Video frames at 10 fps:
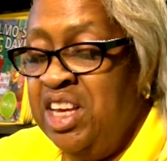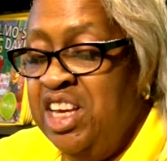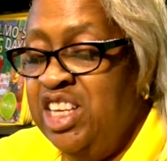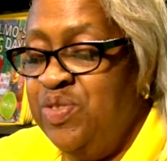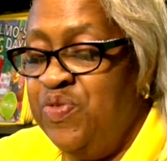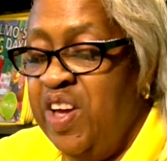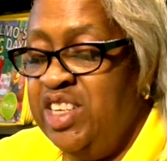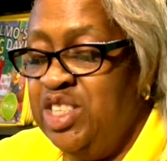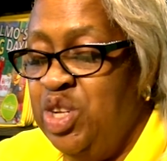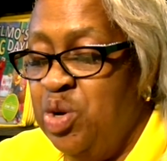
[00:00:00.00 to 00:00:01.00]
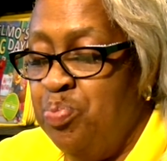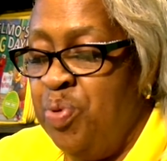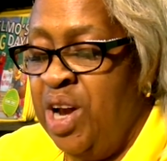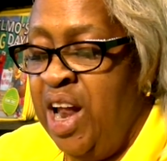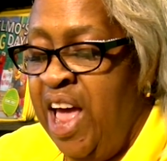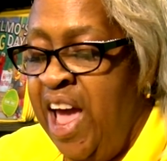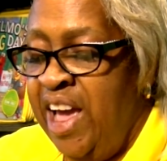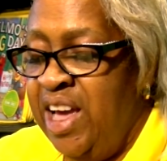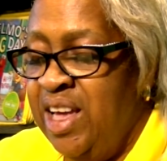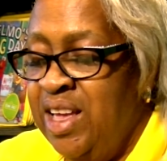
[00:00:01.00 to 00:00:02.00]
His face looked
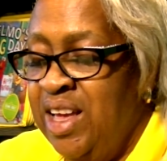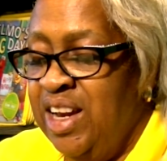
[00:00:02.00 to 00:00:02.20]
black,